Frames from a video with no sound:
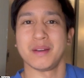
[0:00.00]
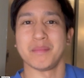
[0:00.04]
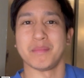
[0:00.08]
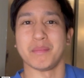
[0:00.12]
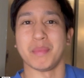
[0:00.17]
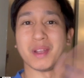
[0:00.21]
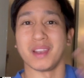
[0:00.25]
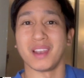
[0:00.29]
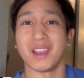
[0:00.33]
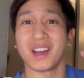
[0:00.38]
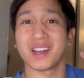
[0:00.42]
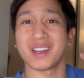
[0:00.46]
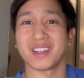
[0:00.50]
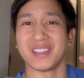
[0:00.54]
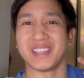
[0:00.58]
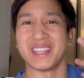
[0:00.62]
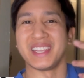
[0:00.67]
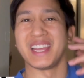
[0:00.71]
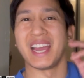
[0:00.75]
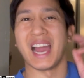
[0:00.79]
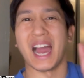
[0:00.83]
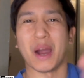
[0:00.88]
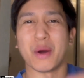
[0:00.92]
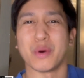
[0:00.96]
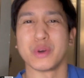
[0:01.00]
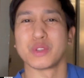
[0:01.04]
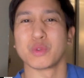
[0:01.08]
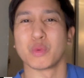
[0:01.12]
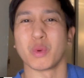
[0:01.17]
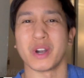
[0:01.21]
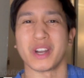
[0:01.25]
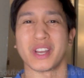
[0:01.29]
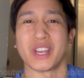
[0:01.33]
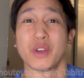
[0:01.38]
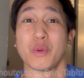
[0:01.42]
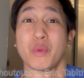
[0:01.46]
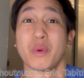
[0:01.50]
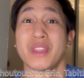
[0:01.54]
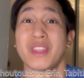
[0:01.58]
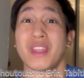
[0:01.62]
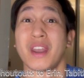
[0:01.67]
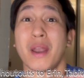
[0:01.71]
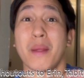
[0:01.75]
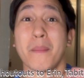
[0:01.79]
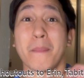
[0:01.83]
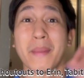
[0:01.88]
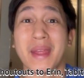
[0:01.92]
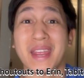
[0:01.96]
But luckily, I was working with
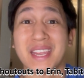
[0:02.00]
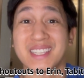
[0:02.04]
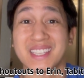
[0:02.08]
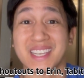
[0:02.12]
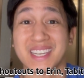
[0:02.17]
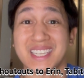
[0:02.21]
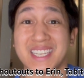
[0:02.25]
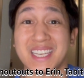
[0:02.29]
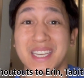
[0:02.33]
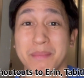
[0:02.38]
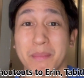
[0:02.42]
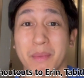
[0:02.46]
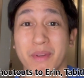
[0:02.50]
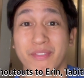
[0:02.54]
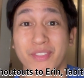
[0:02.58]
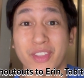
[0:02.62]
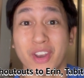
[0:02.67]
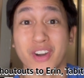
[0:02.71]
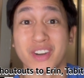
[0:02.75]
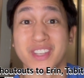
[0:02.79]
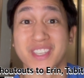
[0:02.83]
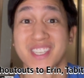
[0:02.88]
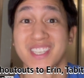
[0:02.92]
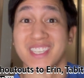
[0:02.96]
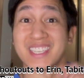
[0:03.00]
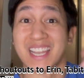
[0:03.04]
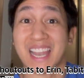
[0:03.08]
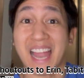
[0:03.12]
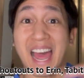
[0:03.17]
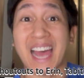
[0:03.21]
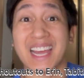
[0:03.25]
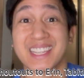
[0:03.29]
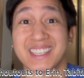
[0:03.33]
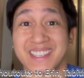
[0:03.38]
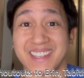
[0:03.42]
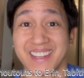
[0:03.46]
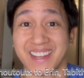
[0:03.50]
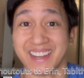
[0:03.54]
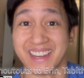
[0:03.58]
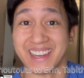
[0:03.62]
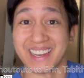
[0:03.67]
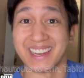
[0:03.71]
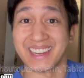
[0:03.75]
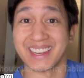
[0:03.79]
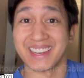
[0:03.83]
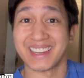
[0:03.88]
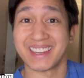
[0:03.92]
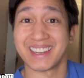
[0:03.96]
an amazing team of nurses last
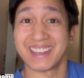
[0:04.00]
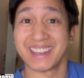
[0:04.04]
night.